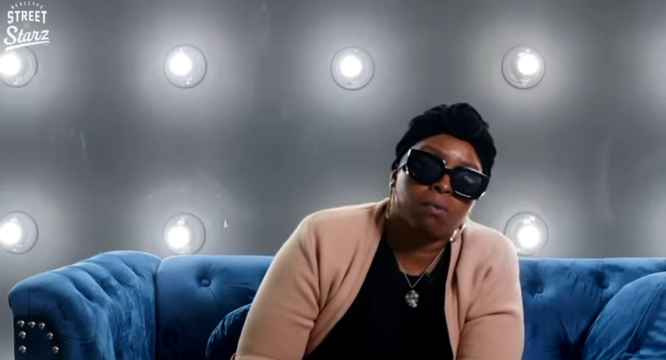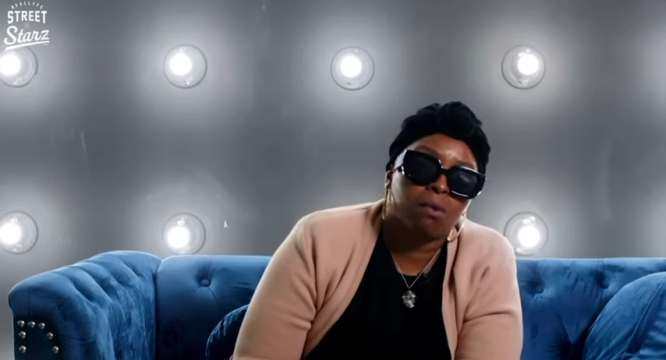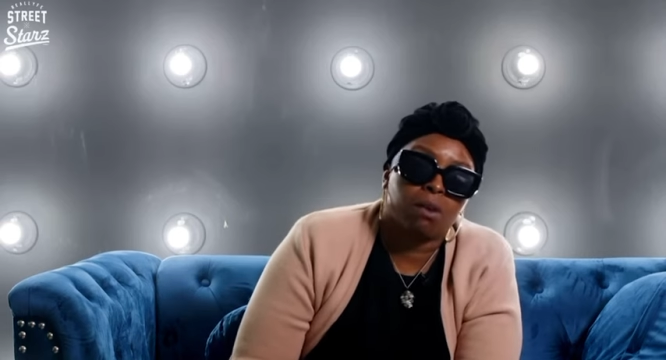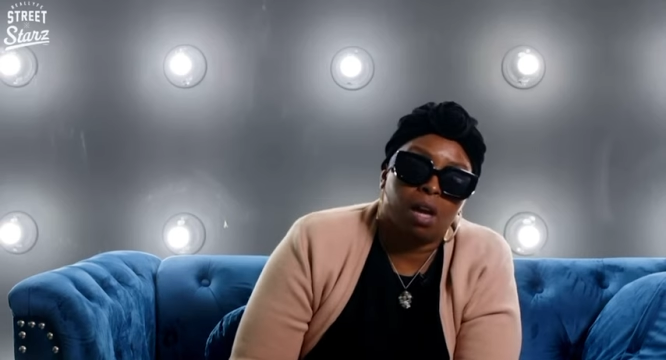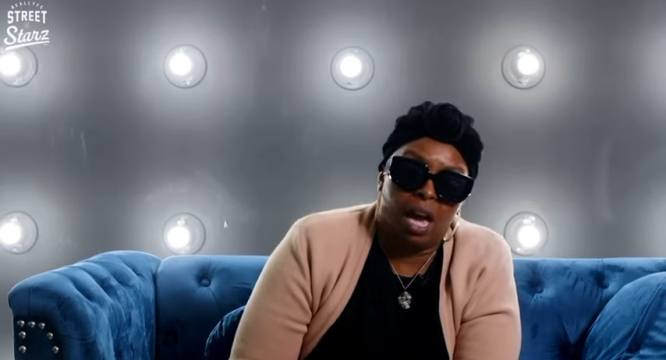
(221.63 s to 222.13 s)

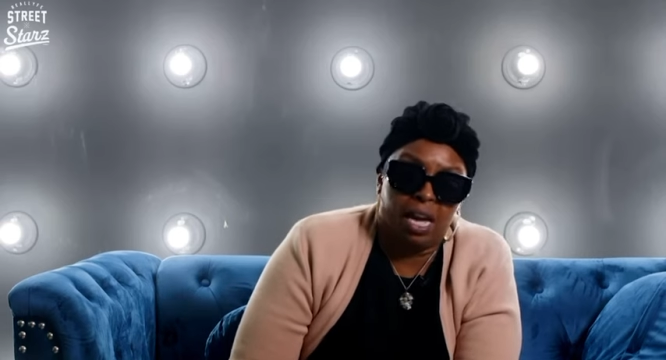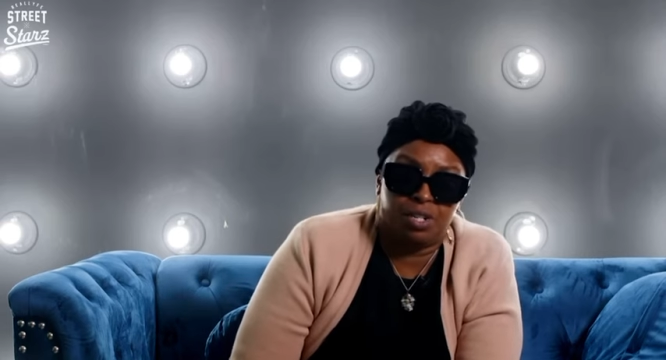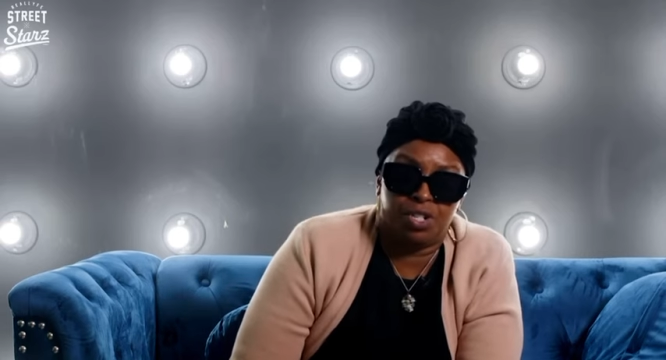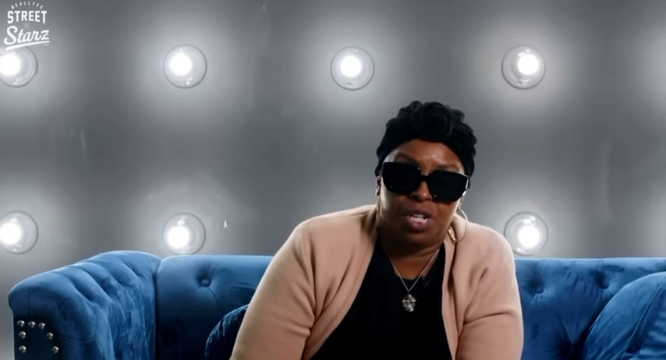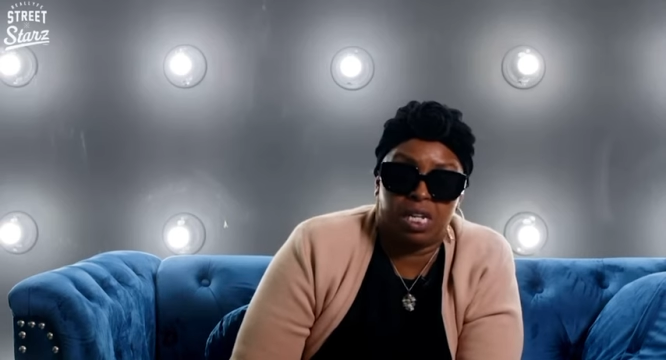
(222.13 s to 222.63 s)

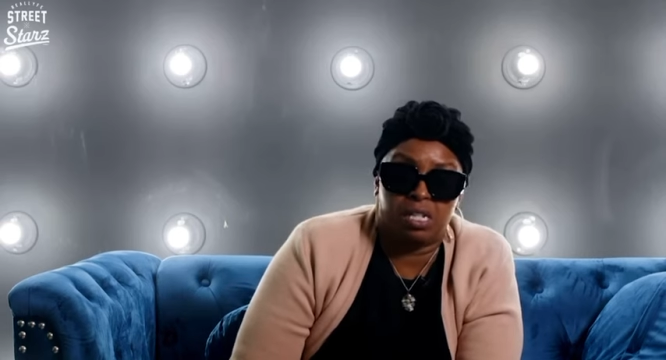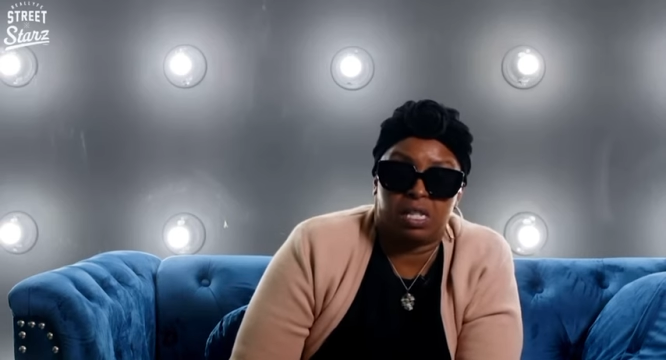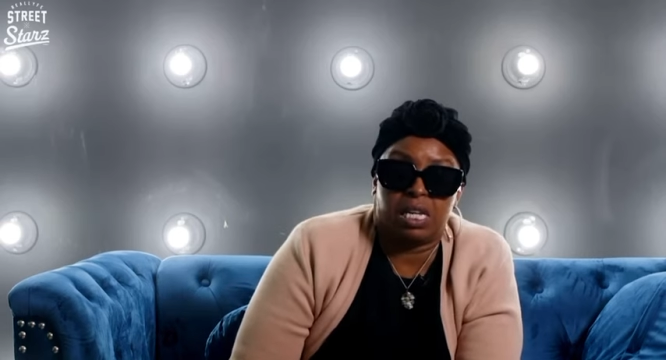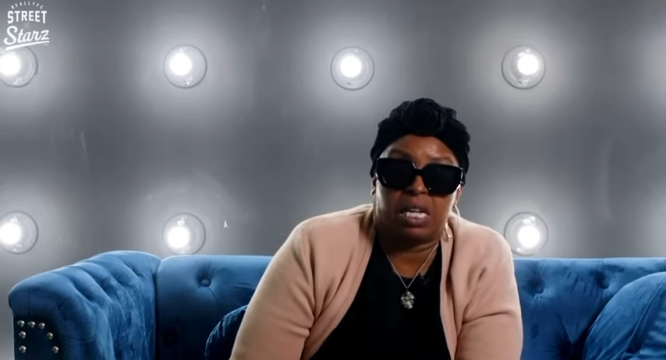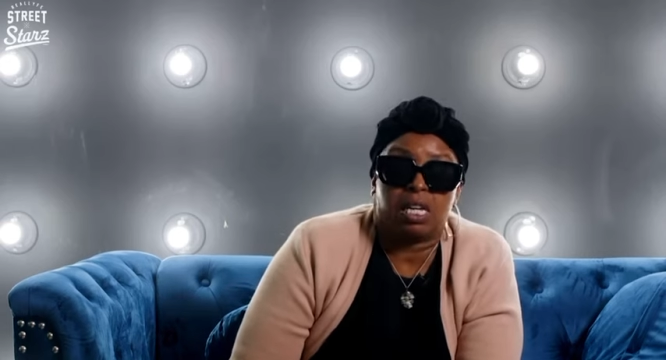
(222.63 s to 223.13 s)
And
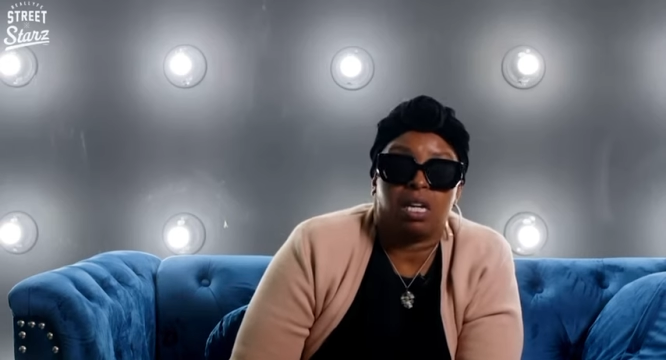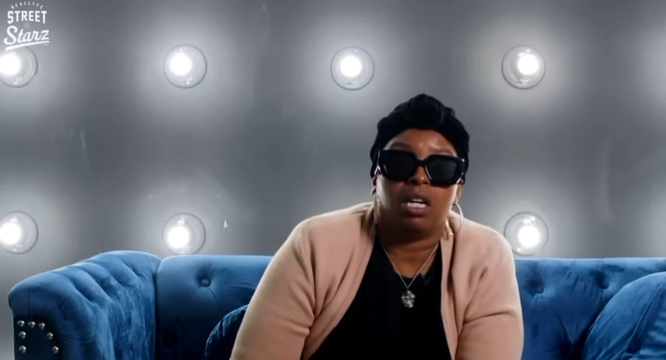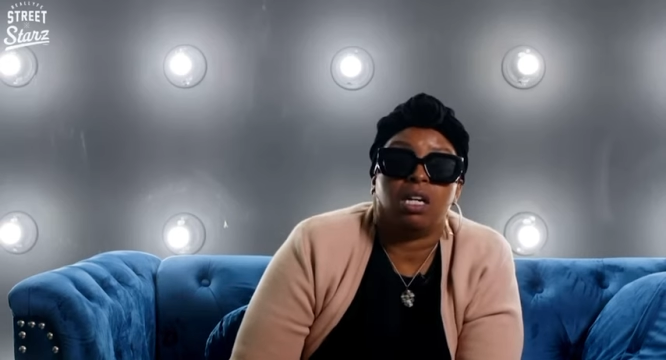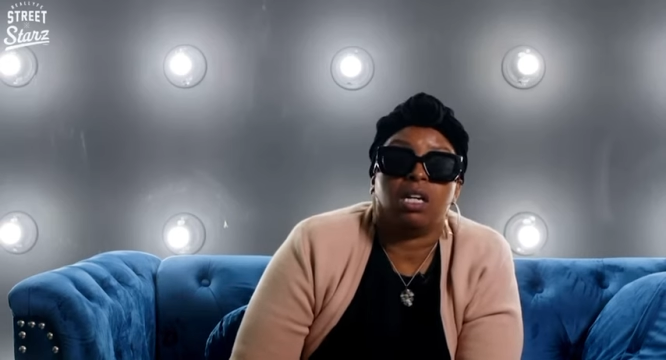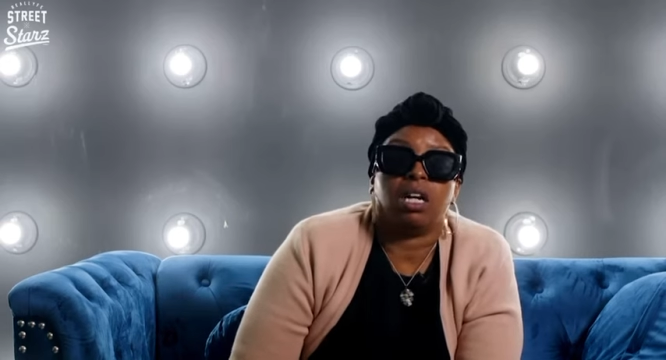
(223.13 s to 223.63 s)
Jay-Z
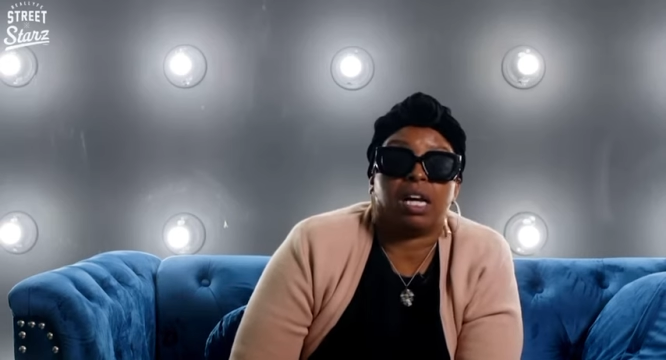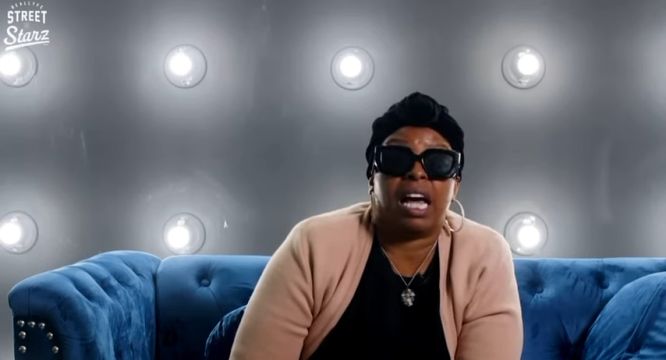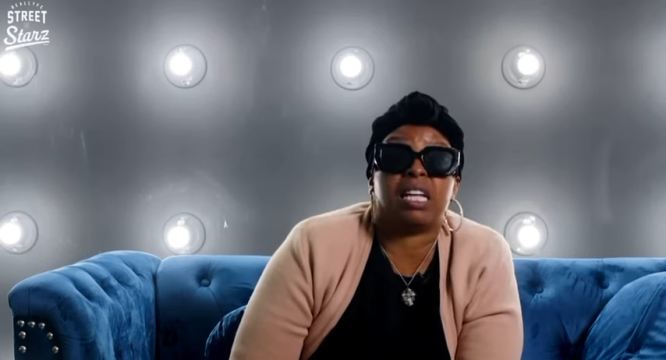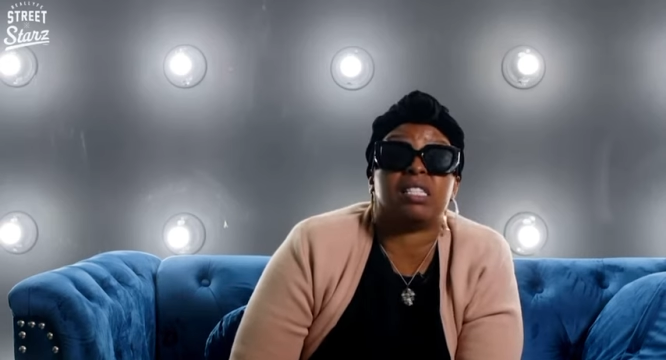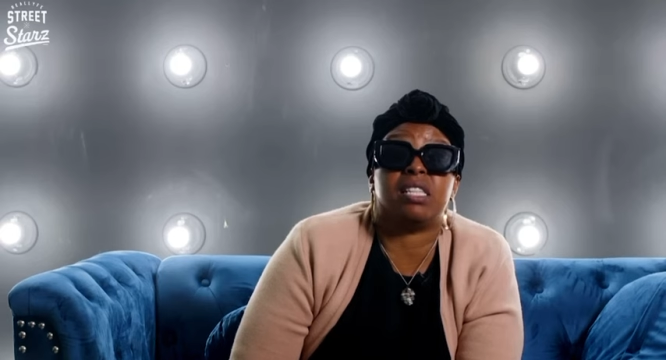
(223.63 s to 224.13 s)

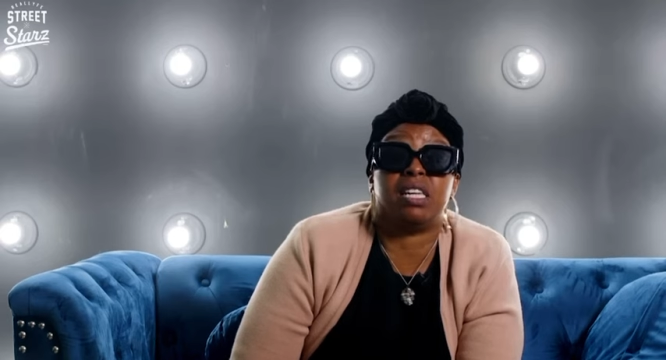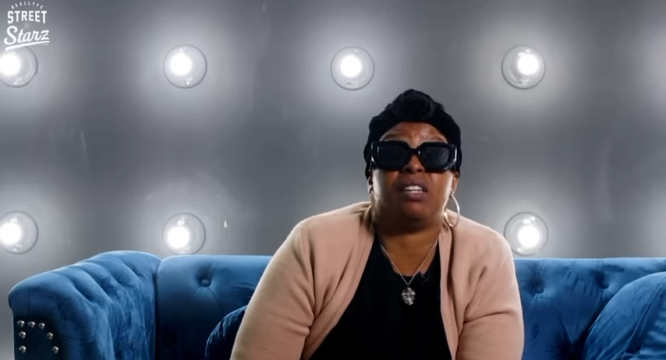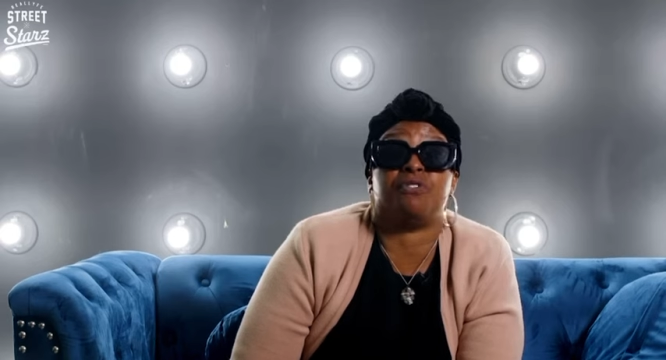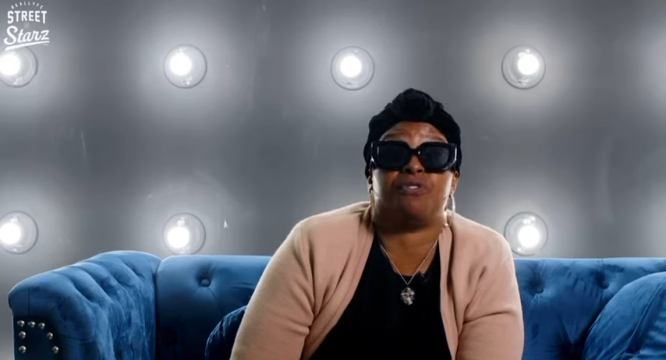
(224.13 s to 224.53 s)
got 10